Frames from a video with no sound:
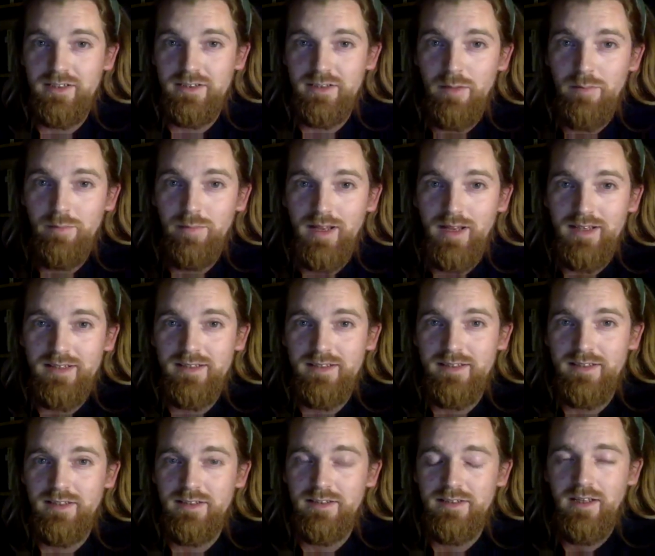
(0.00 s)
some places
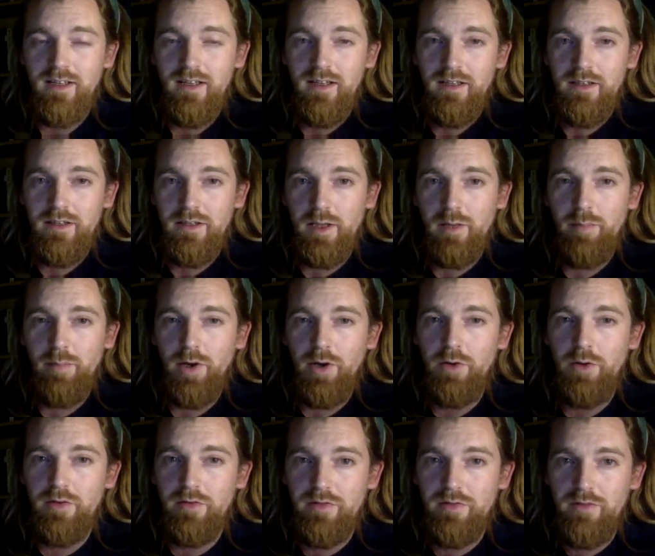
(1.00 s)
as the
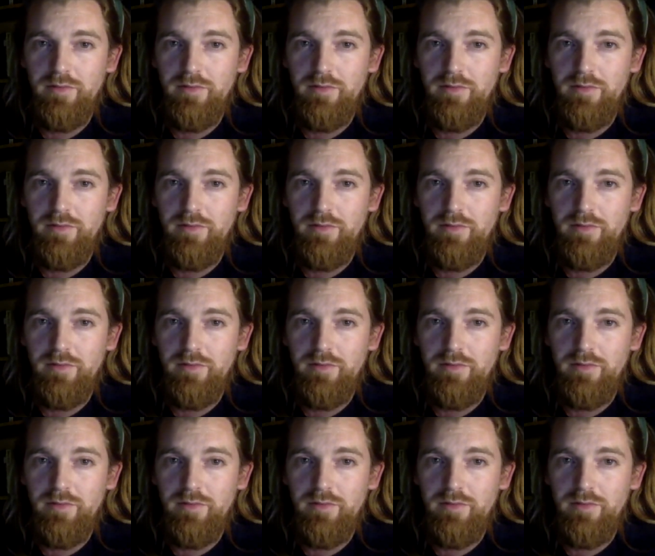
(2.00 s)
abode of the